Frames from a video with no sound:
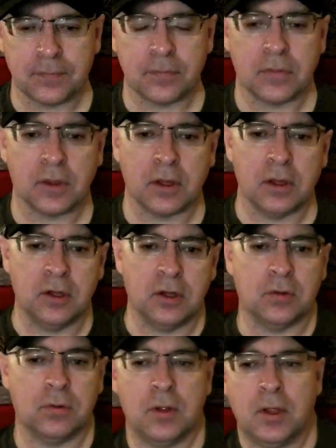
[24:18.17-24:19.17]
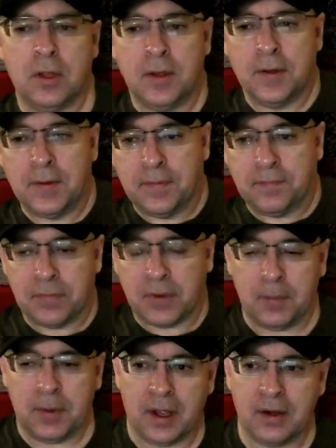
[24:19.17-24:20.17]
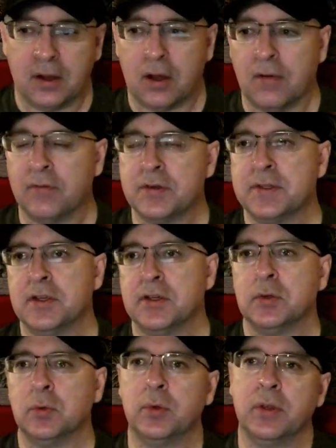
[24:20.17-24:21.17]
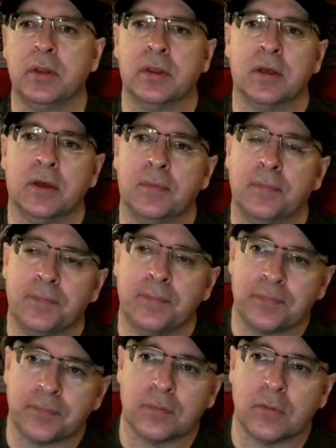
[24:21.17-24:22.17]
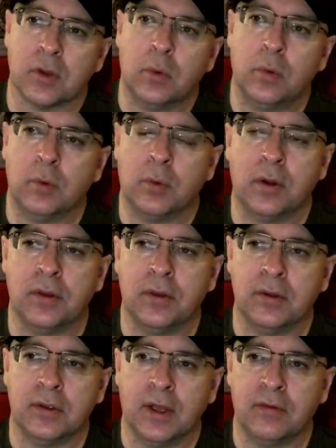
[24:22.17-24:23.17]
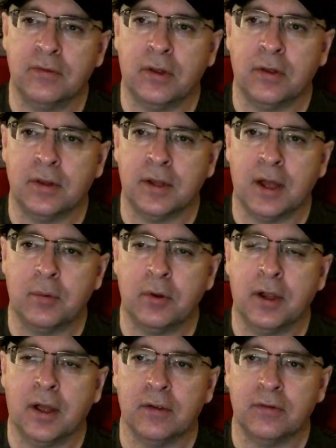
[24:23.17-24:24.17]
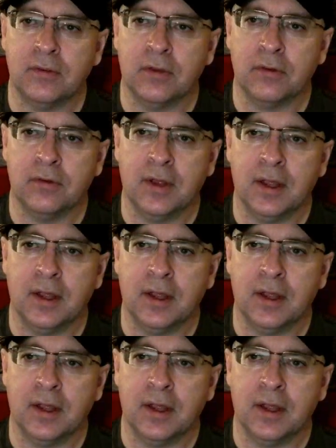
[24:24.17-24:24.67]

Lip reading: You know, I mean, I had a conversation with one of the Castalia Library guys the other day.